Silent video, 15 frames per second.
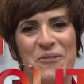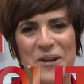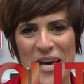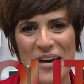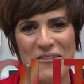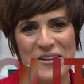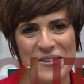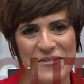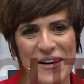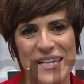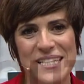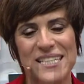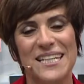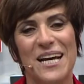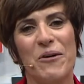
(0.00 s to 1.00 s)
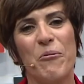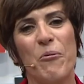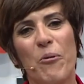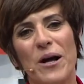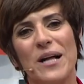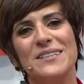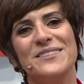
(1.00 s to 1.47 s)
have invited a
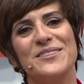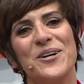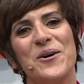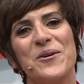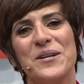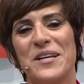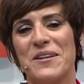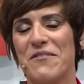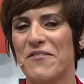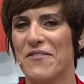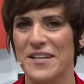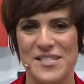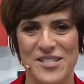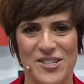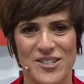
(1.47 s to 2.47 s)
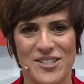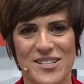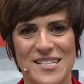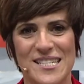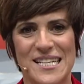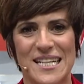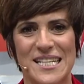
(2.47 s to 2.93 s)
well-known investor,
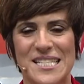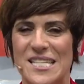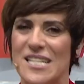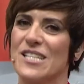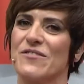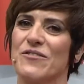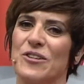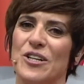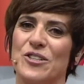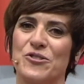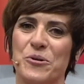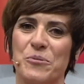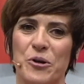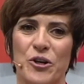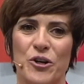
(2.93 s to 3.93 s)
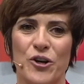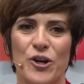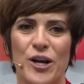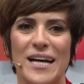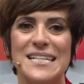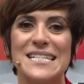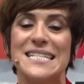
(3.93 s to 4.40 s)
successful entrepreneur,
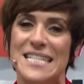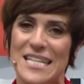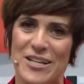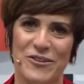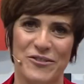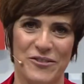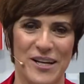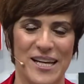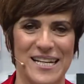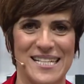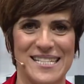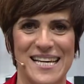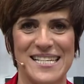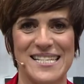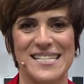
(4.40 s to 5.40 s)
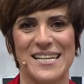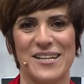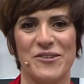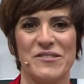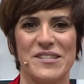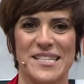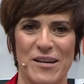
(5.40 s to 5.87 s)
and dear friend, as I said,
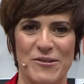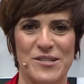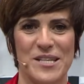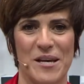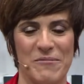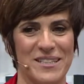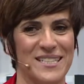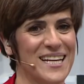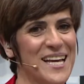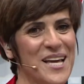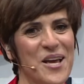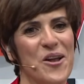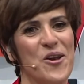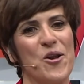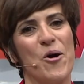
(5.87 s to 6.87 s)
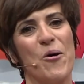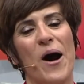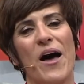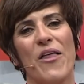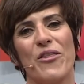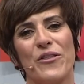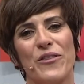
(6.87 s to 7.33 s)
of South Summit. No
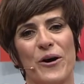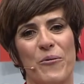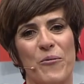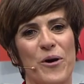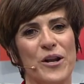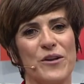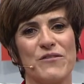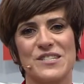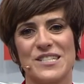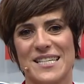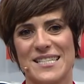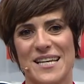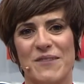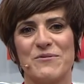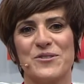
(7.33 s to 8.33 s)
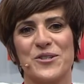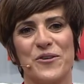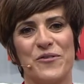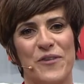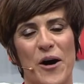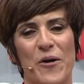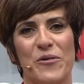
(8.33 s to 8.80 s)
other than one of Shazam's
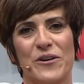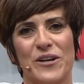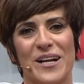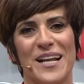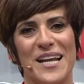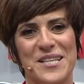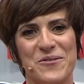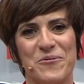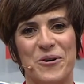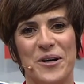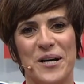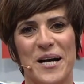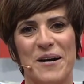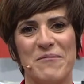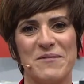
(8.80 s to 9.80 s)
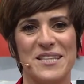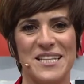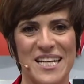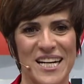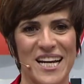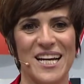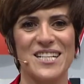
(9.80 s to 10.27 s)
co-founder. Let's welcome
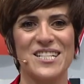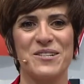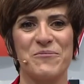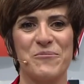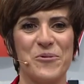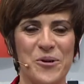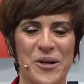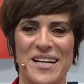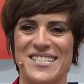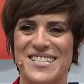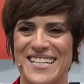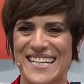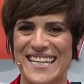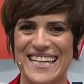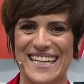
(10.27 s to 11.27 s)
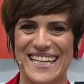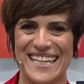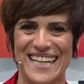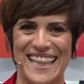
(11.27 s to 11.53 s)
Dhiraj Mukherjee.